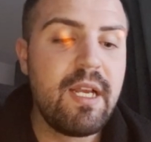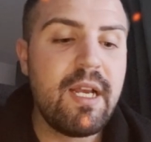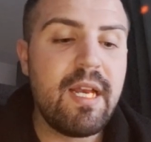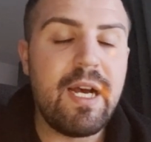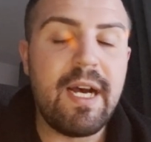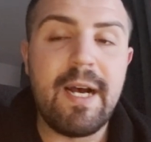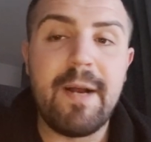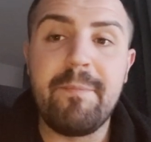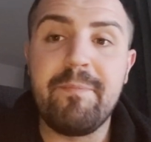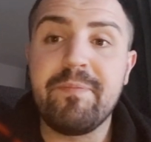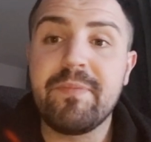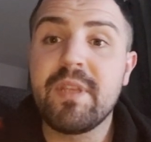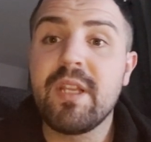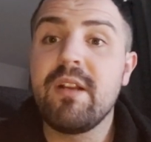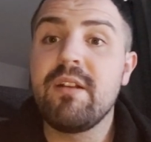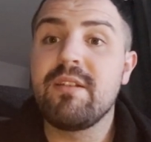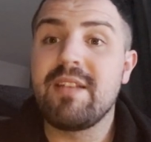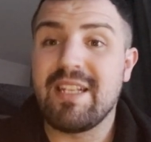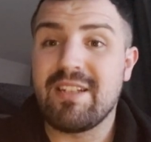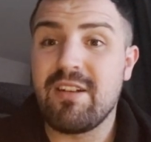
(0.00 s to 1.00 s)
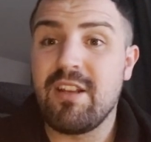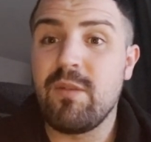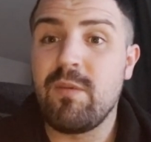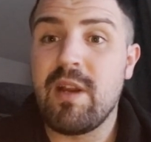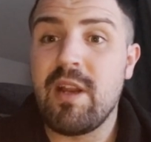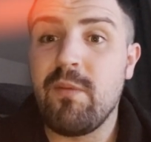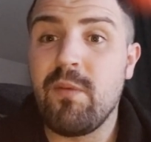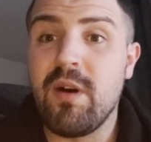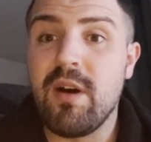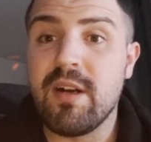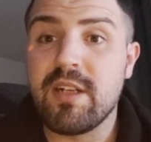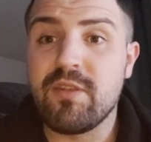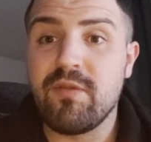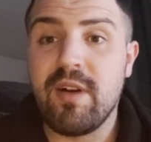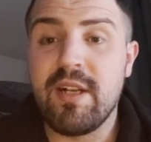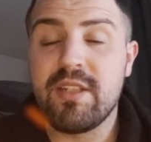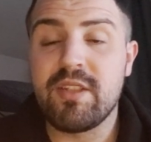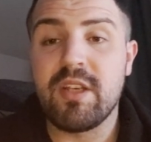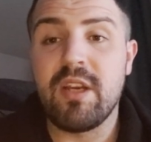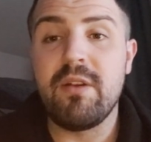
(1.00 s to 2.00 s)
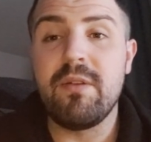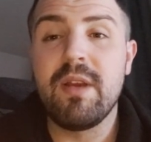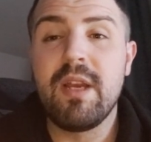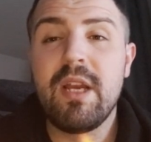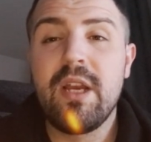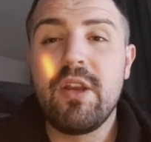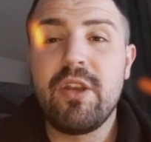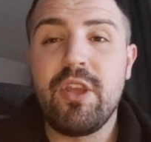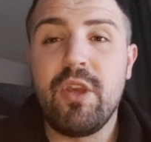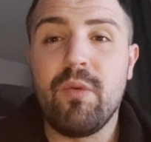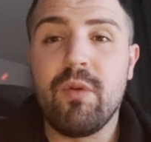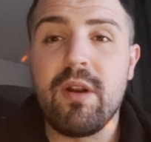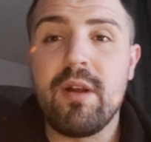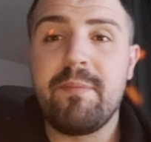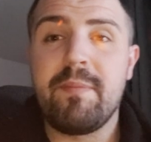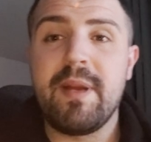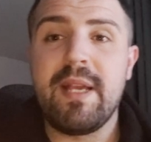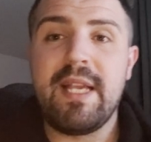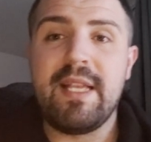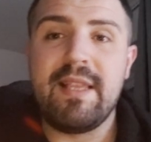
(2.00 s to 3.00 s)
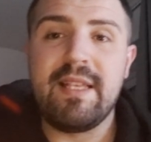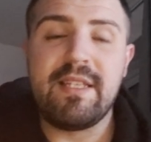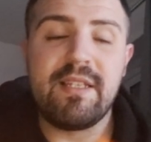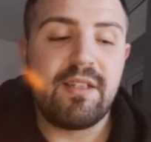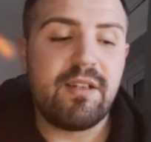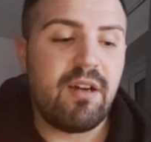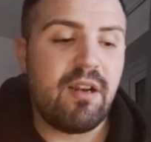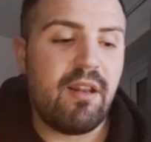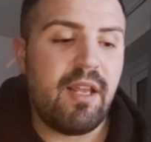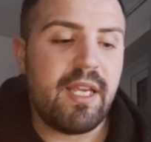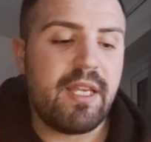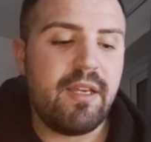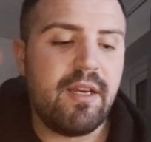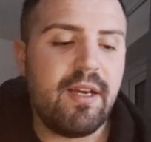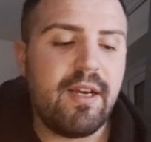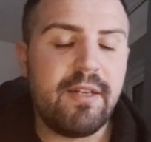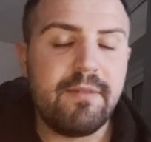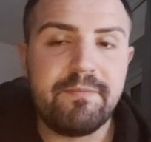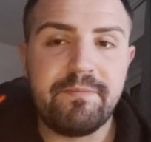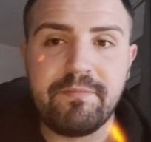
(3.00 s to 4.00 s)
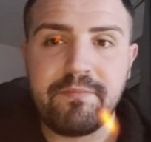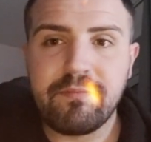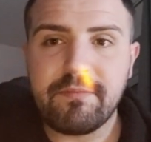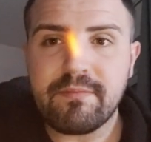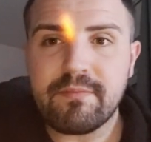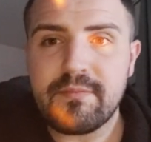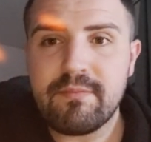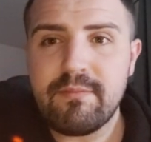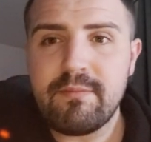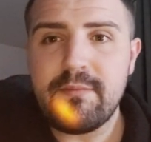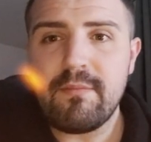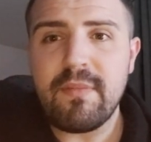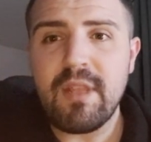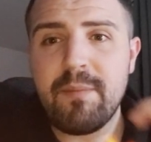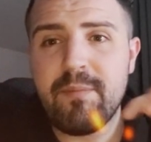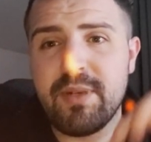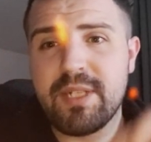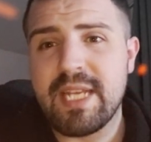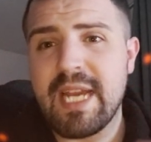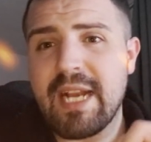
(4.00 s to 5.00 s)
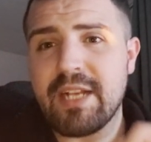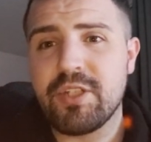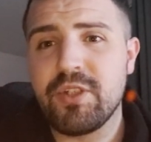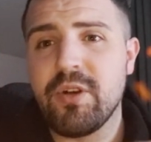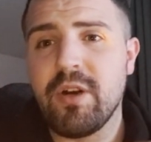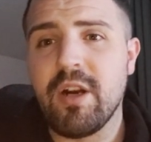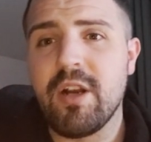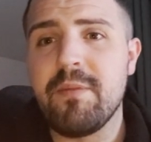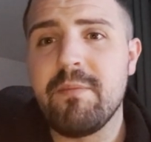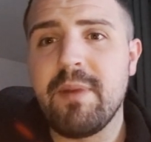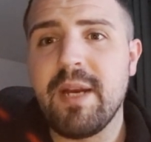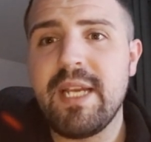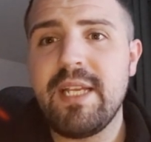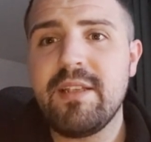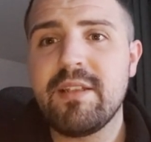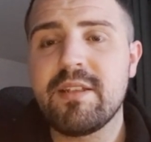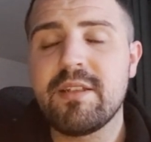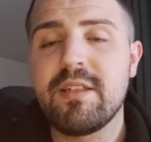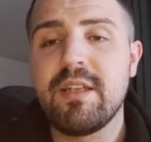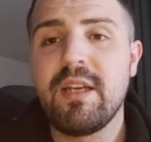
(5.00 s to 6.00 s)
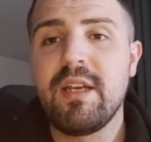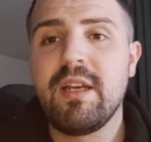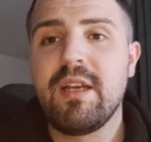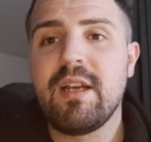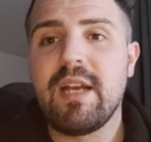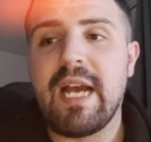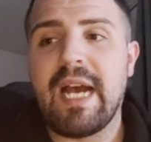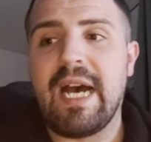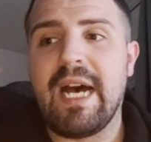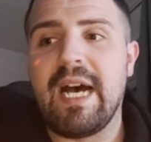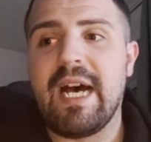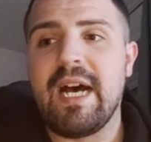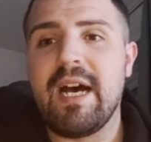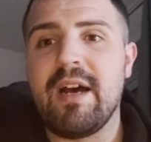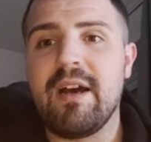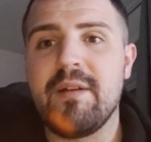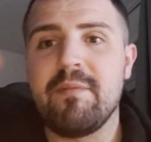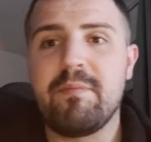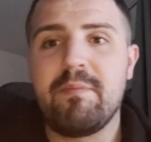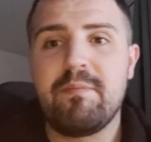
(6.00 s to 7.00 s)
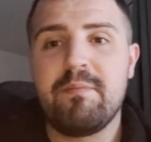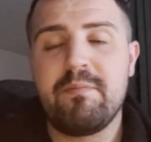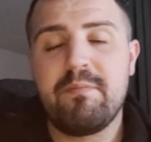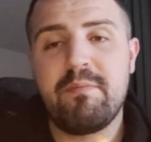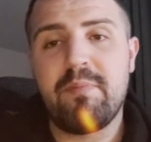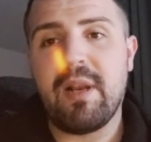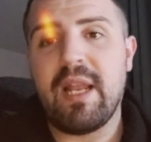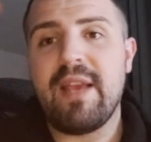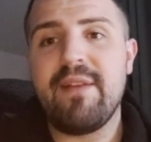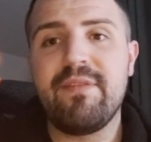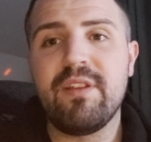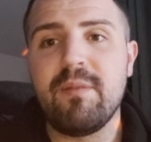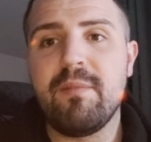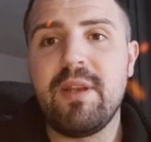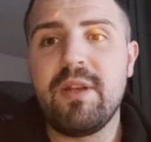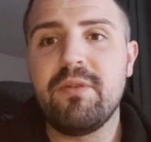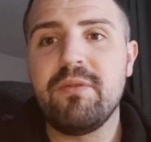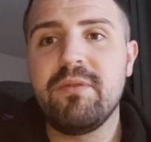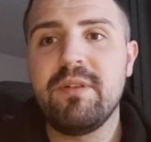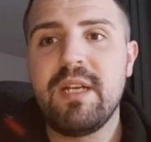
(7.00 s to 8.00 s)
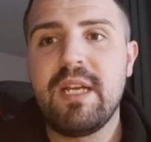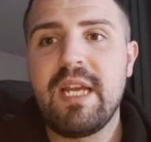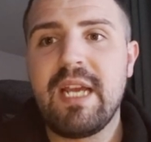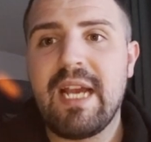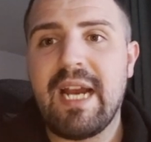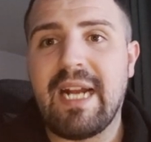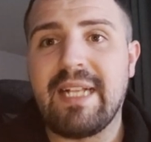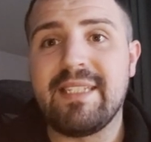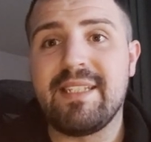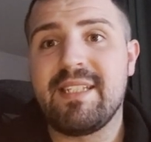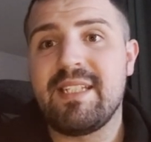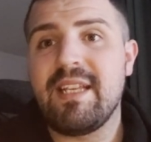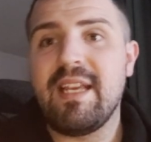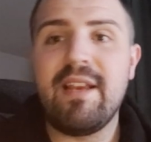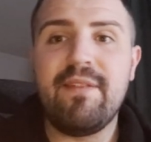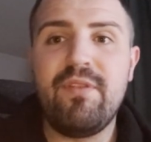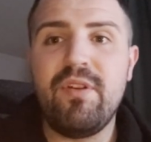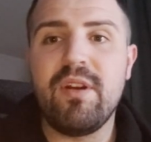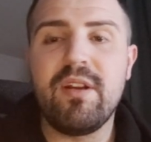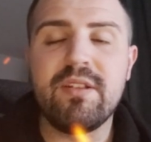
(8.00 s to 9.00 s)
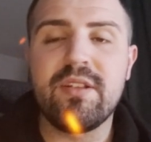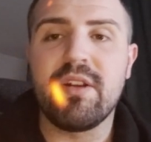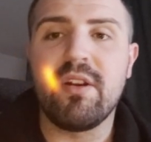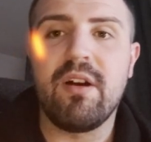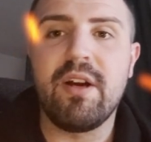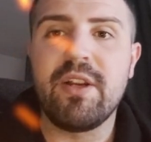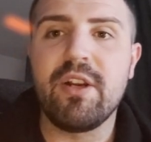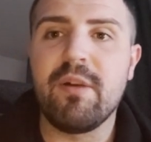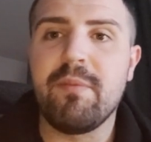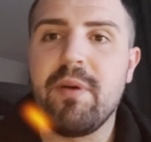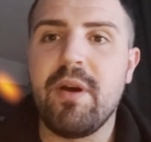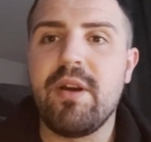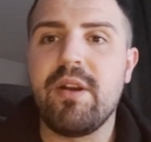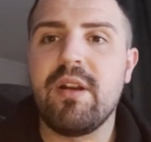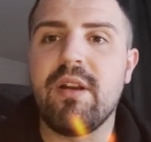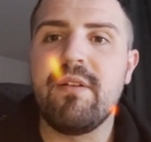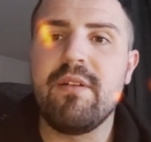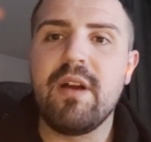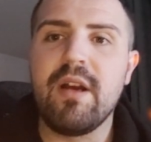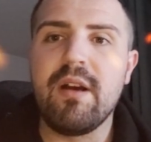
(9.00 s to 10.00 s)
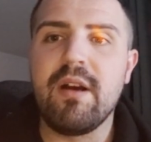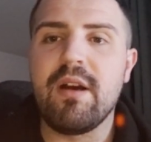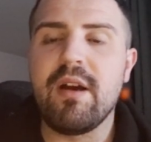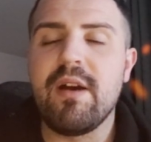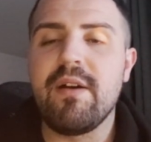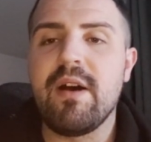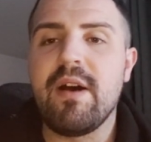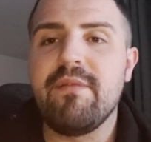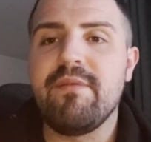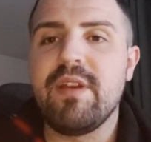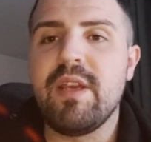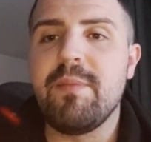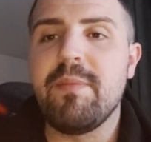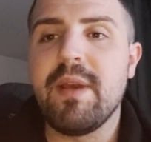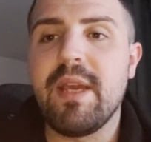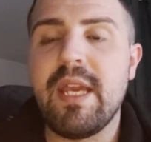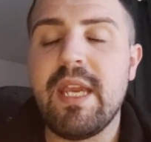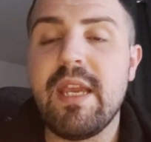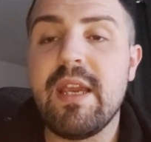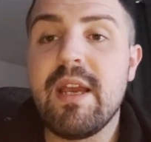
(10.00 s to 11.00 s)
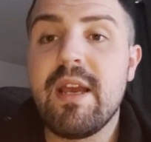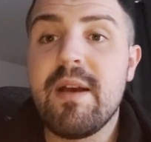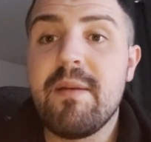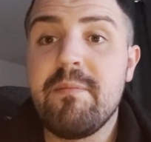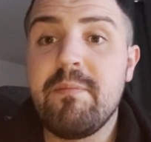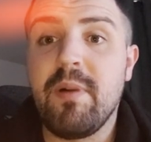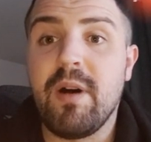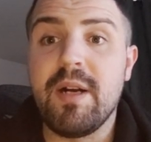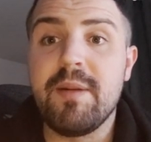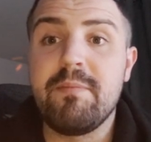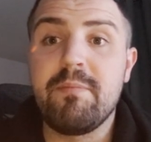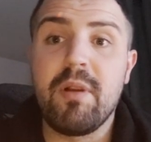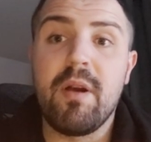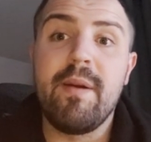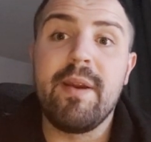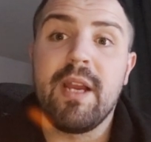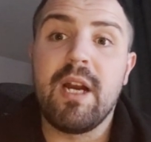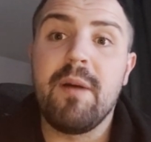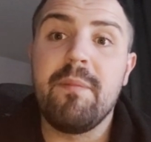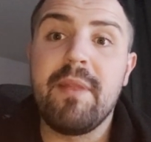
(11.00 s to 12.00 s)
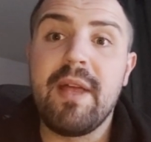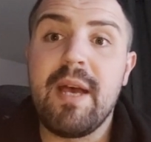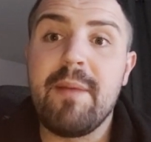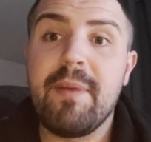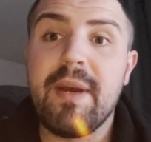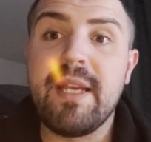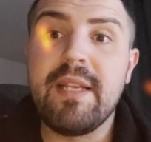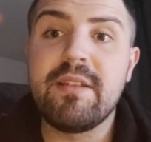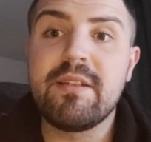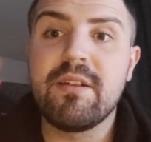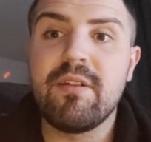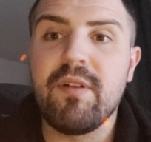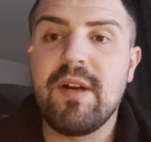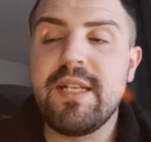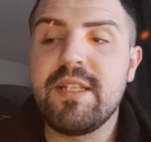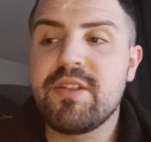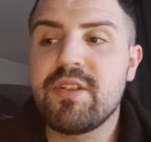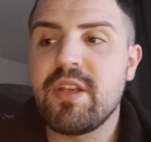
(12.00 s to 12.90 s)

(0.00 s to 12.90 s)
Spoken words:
So that's kind of the way it works, right? So you want to, this is kind of like a protect your home base, play for the middle, and see if you can deny your opponent a VP by blowing up their base, all right?